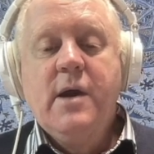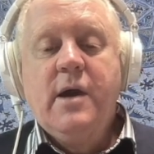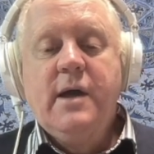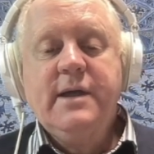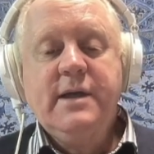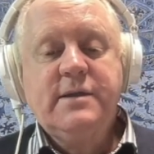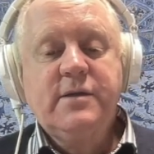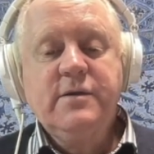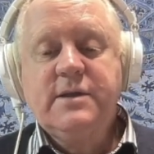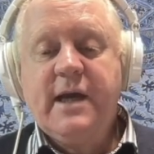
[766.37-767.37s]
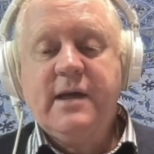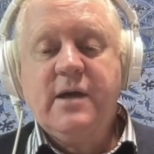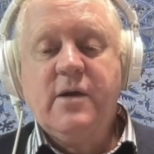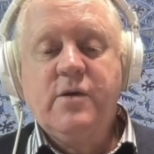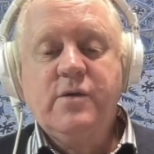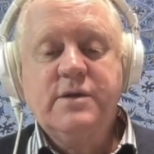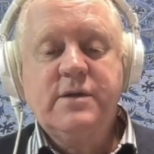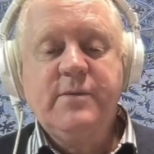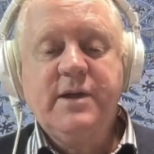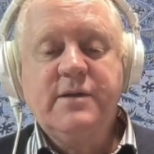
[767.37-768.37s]
I hear Sue's taking a course
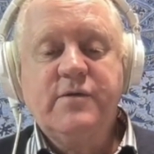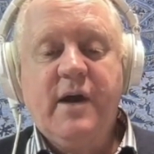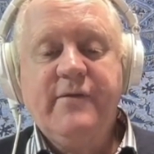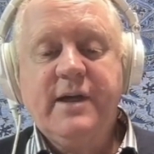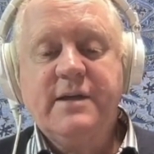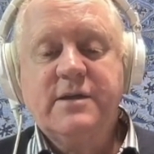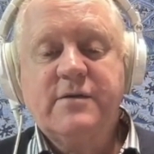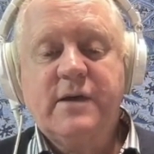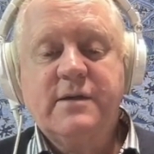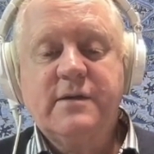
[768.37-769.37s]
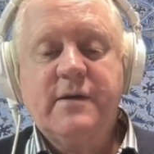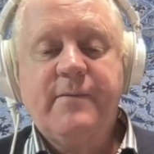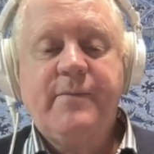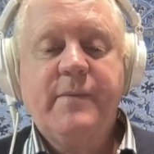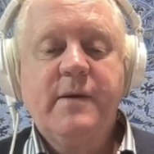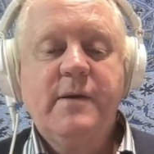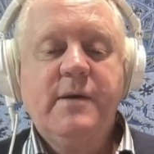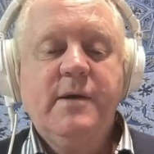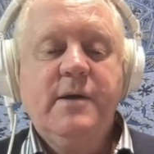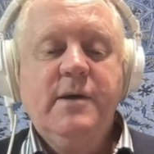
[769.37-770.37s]
to be a driving instructor.
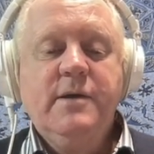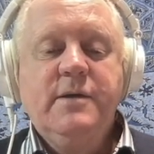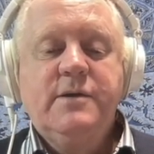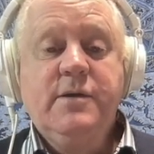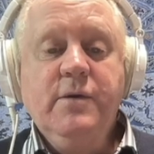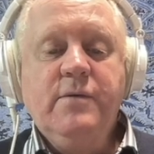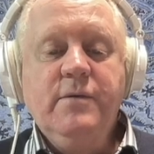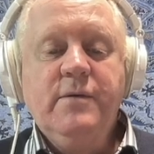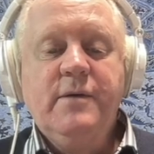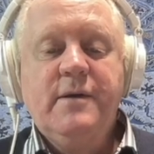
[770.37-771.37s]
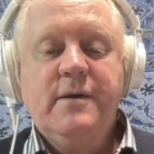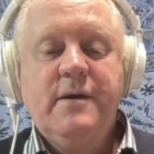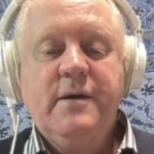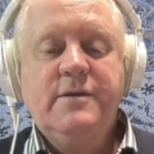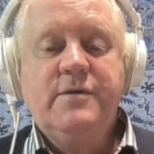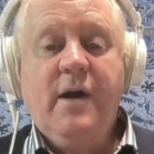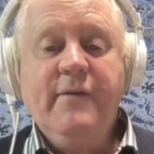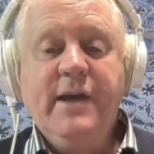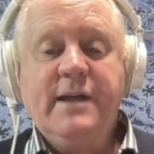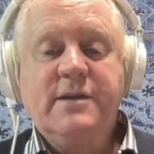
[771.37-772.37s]
Sue? A
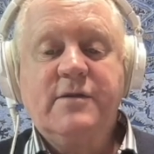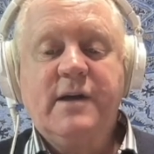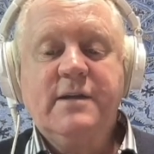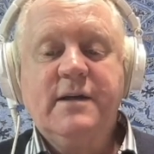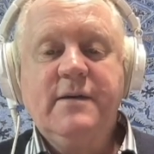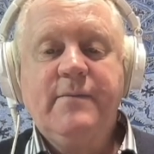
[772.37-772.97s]
driving instructor?